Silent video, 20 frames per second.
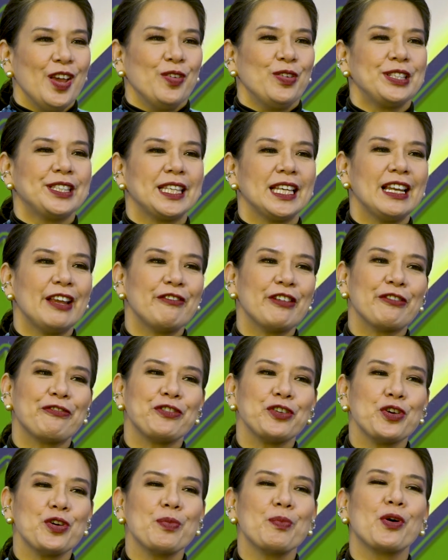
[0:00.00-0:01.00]
We still have
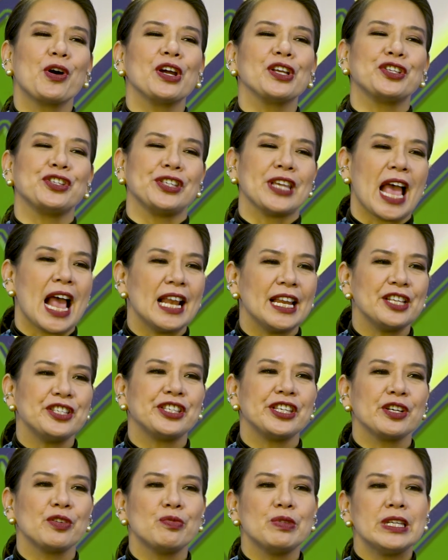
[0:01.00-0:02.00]
a few more
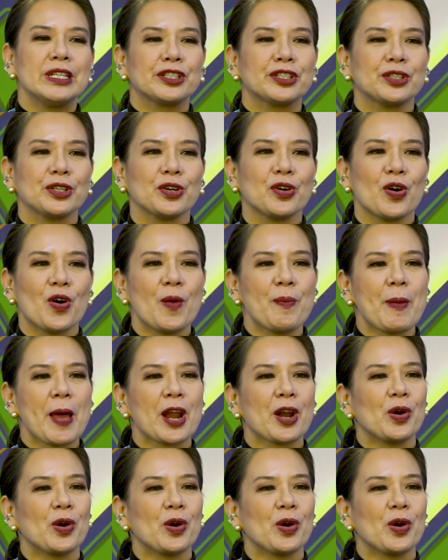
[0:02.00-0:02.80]
challenging weeks to go,